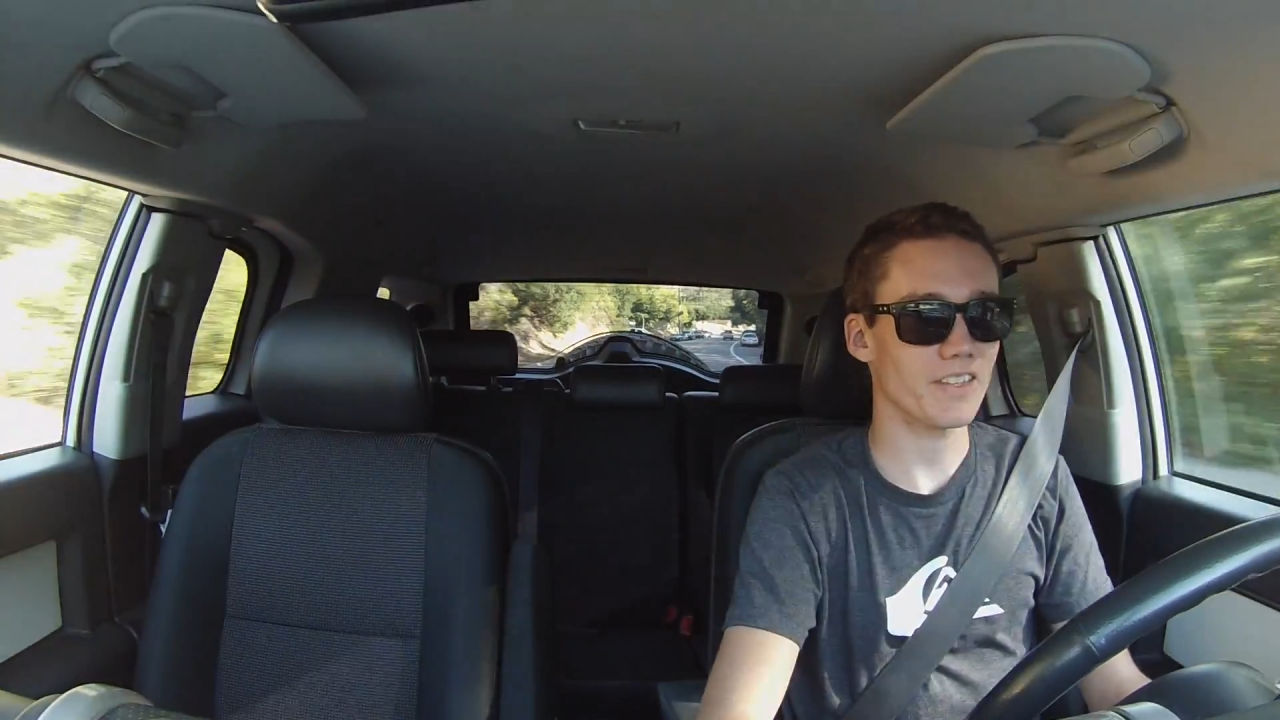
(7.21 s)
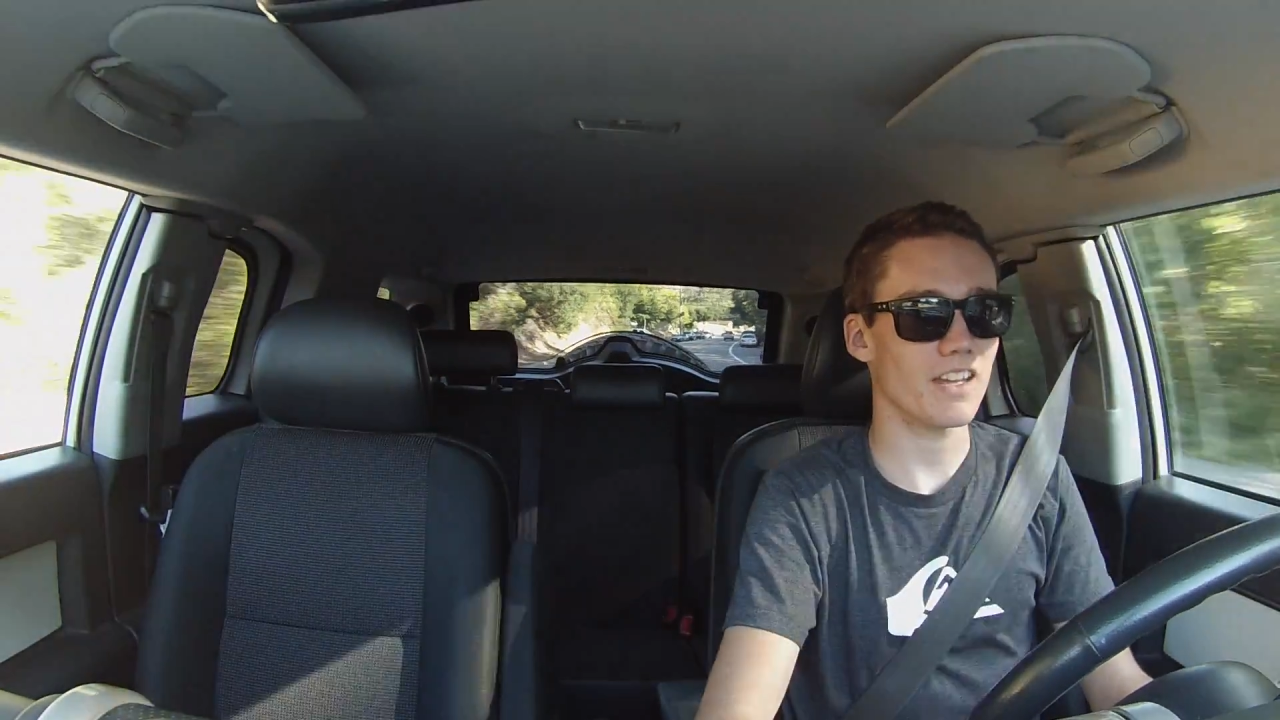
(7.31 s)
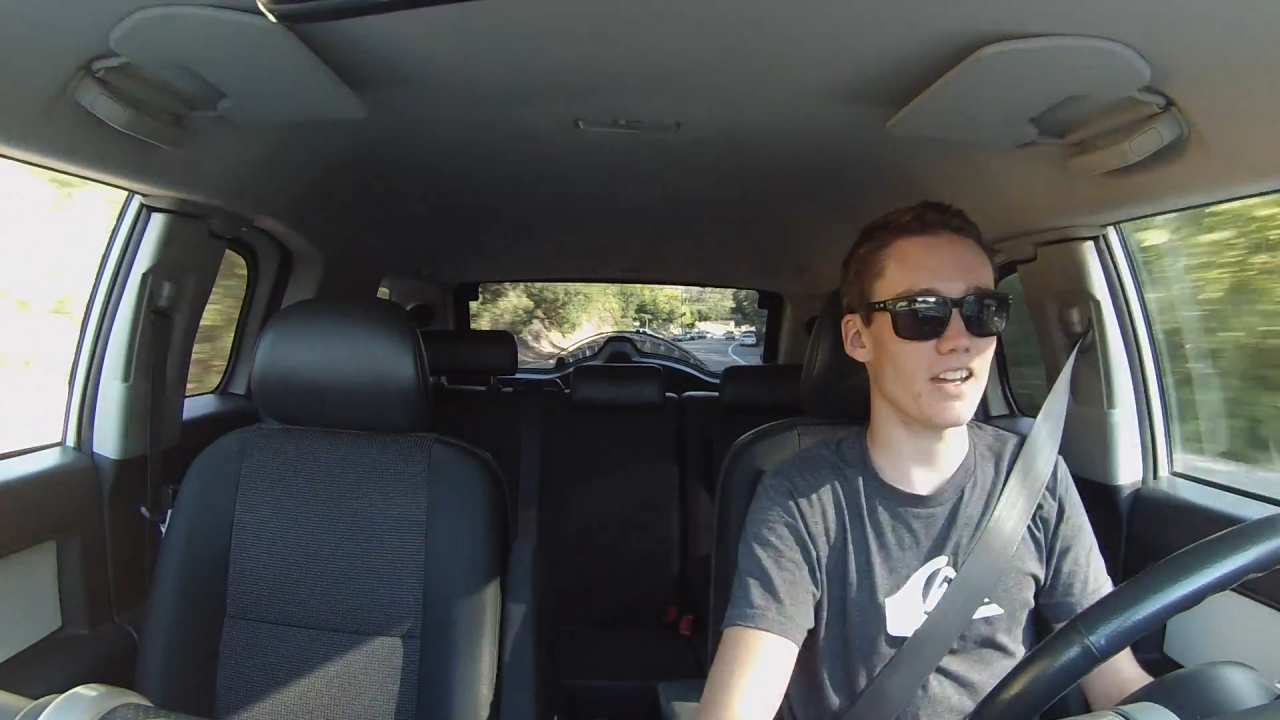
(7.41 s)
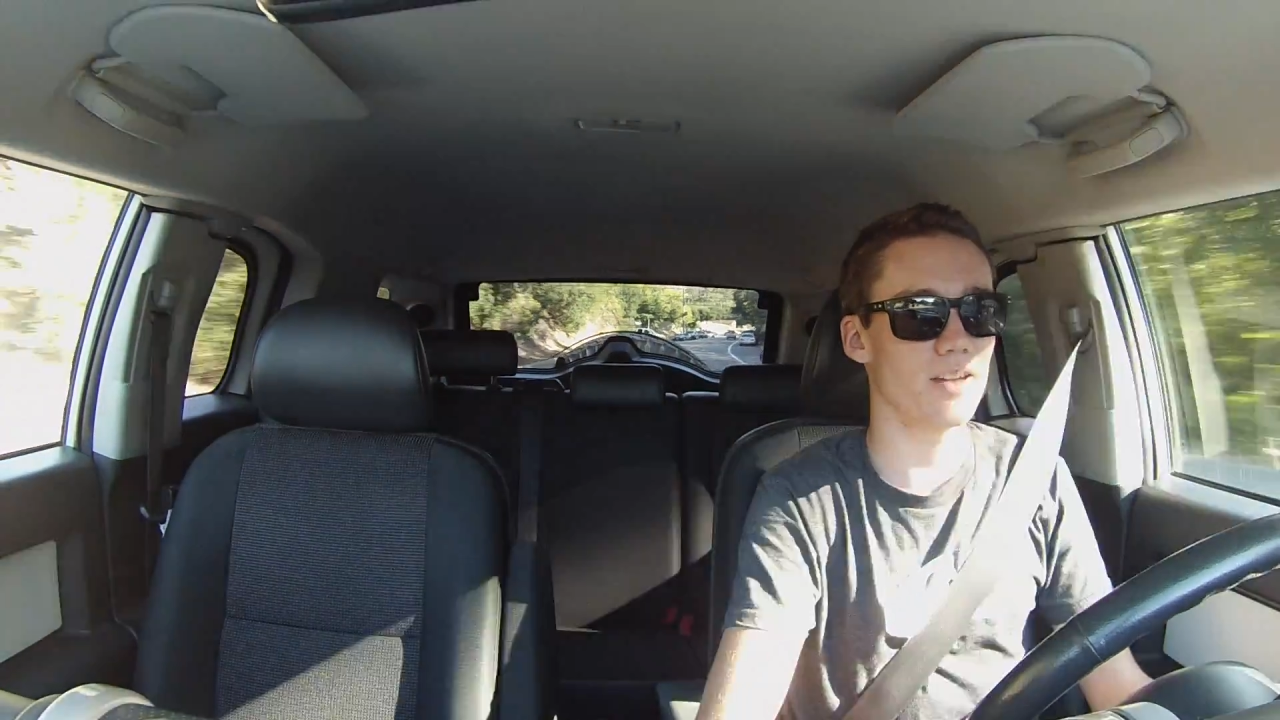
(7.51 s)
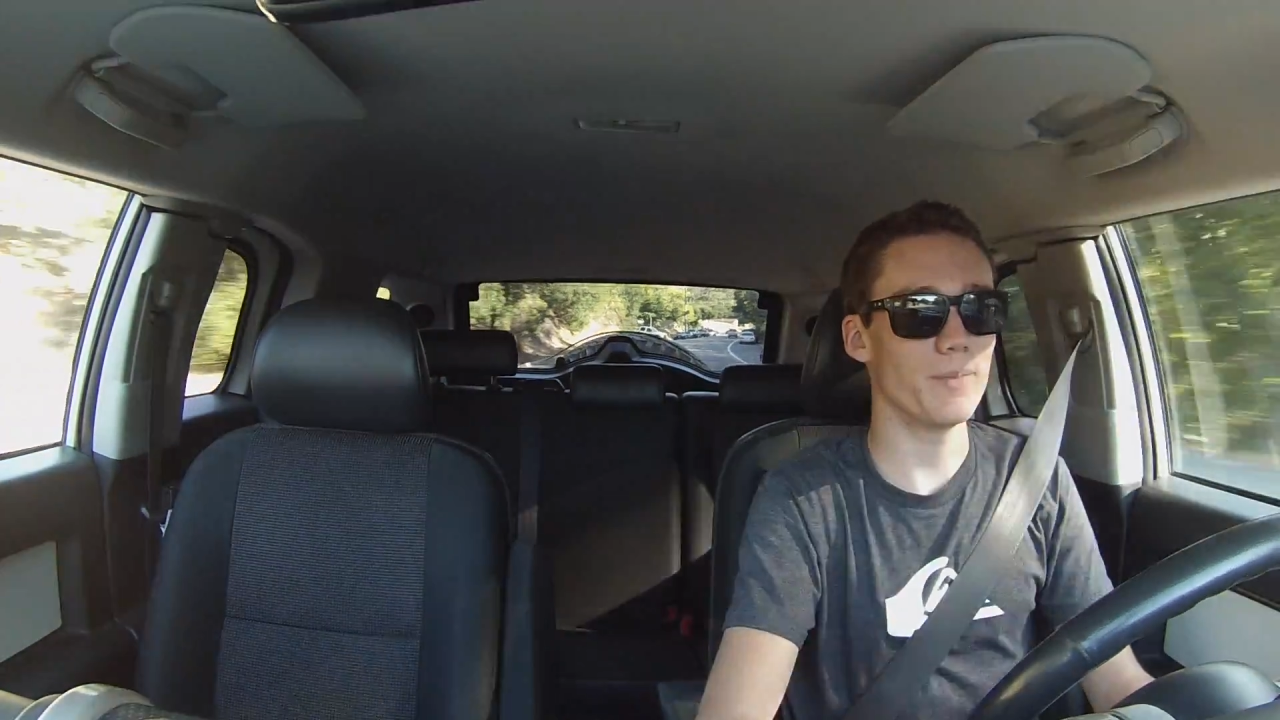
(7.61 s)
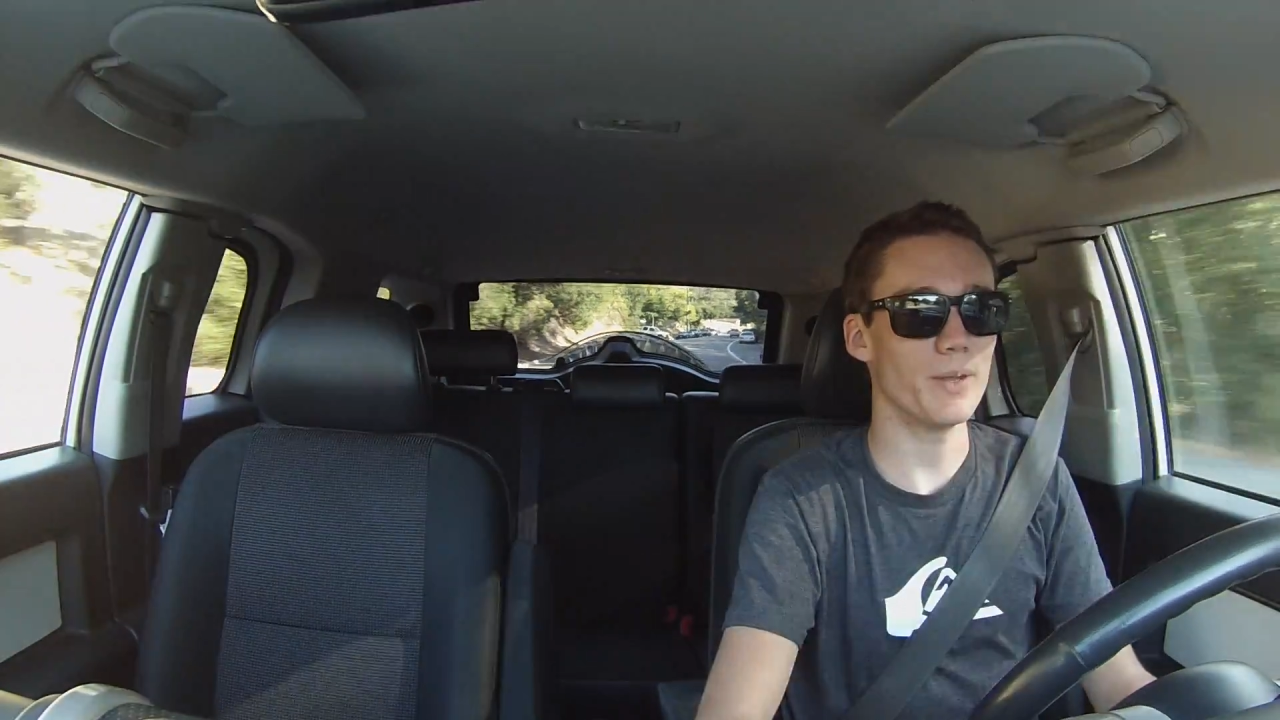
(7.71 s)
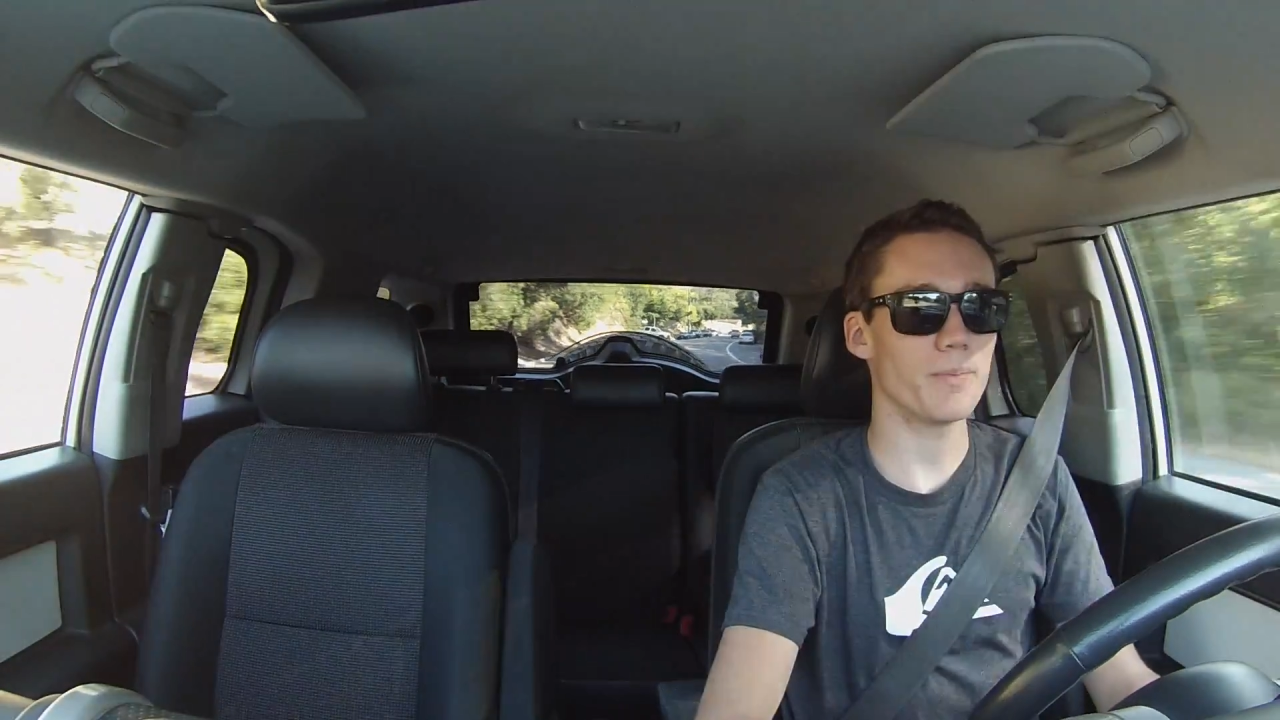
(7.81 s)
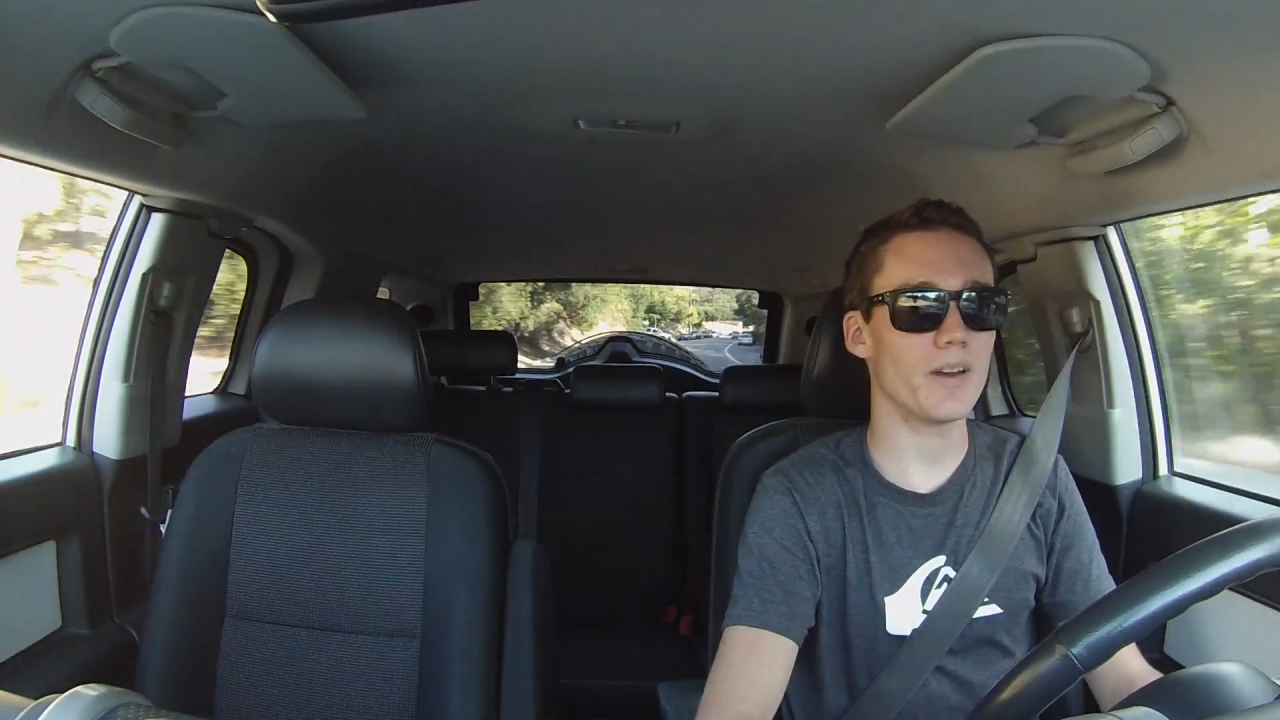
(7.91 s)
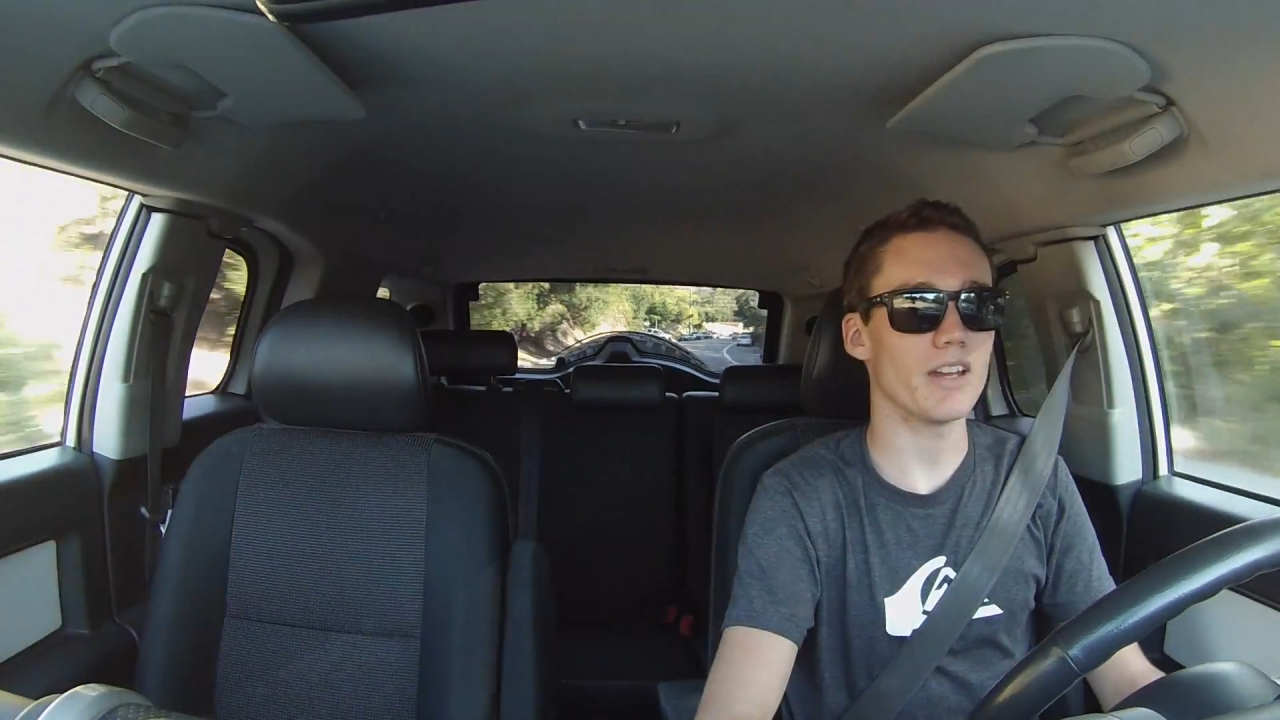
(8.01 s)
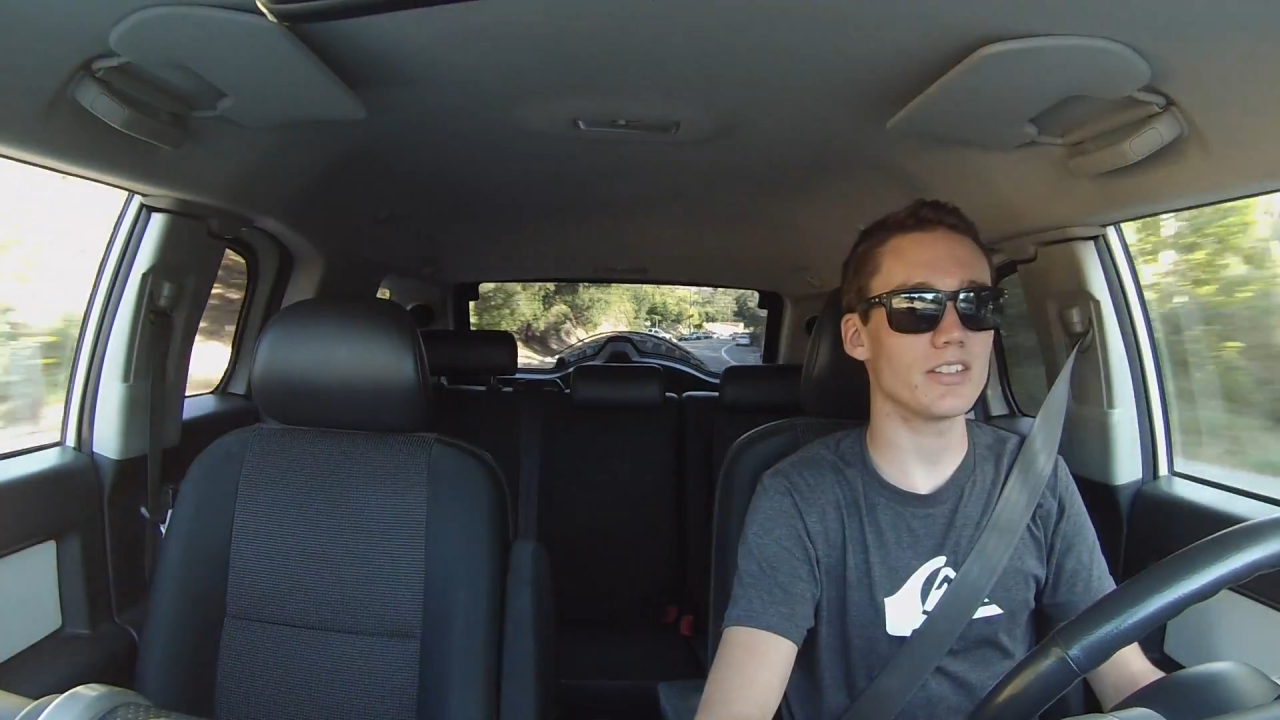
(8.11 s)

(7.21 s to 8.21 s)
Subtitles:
I'm in my